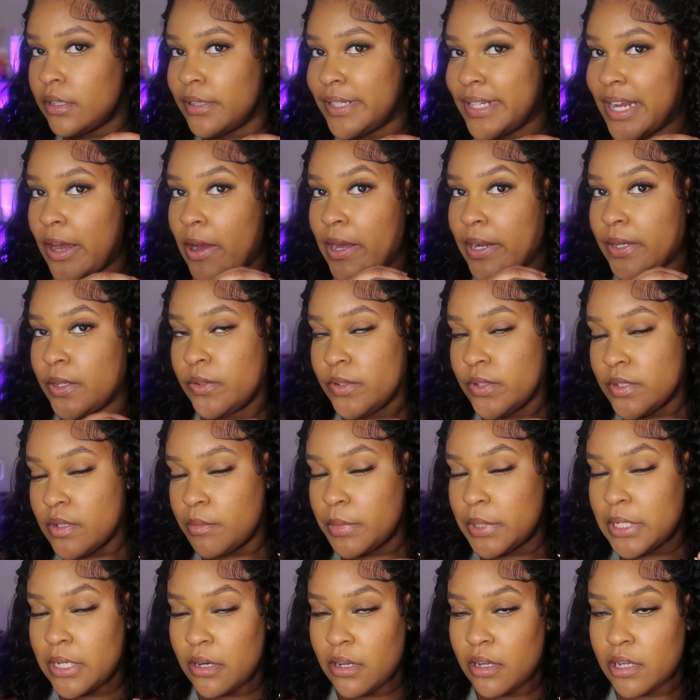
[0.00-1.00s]
Now I know
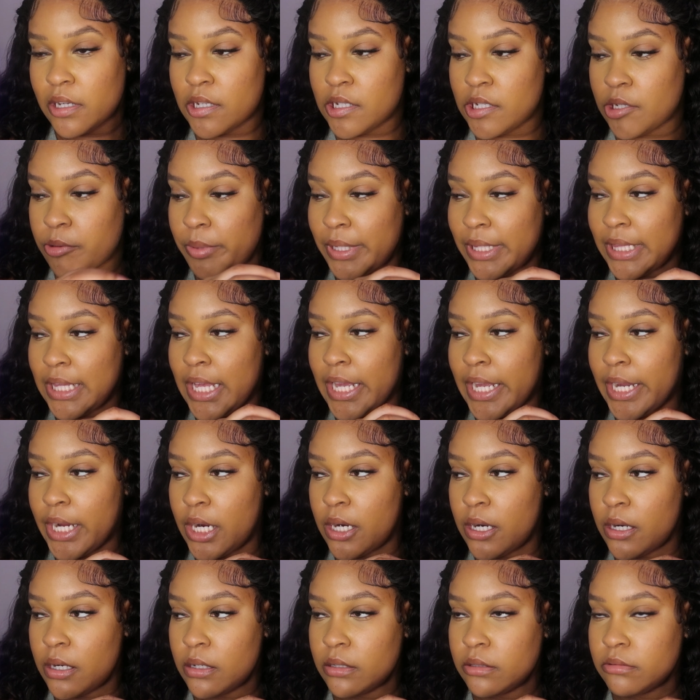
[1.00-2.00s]
some of y'all are gonna be
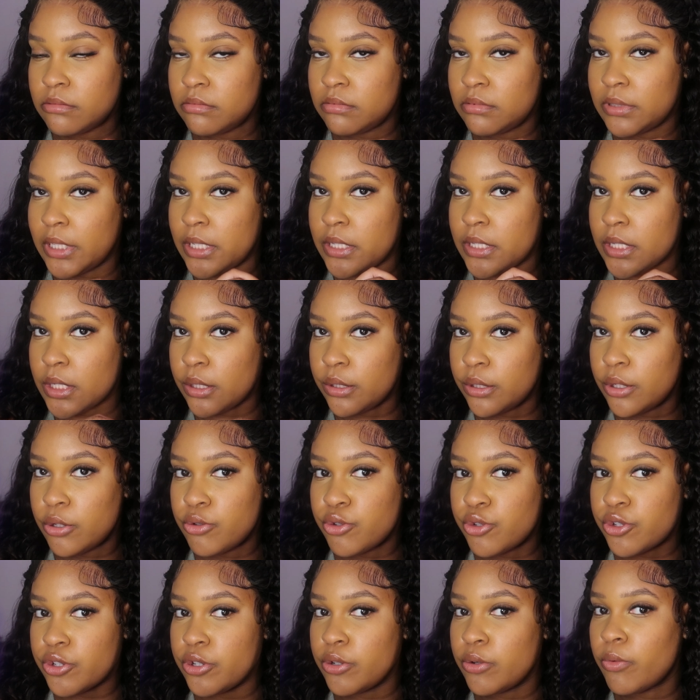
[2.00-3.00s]
like, girl, it's a
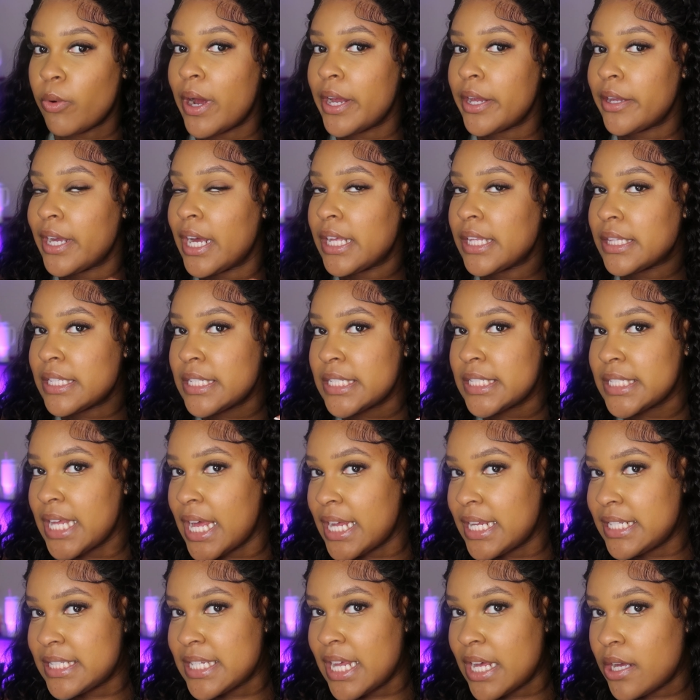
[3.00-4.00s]
closure, why you got the
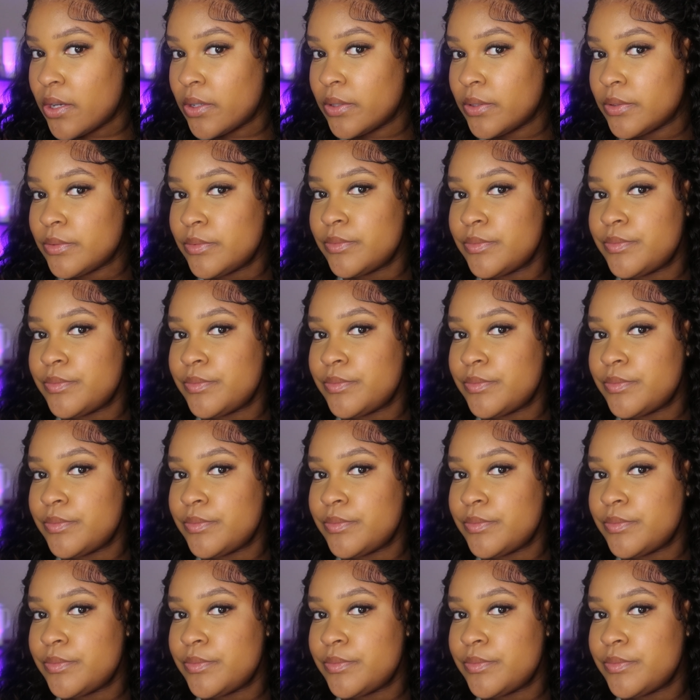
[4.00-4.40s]
sides out?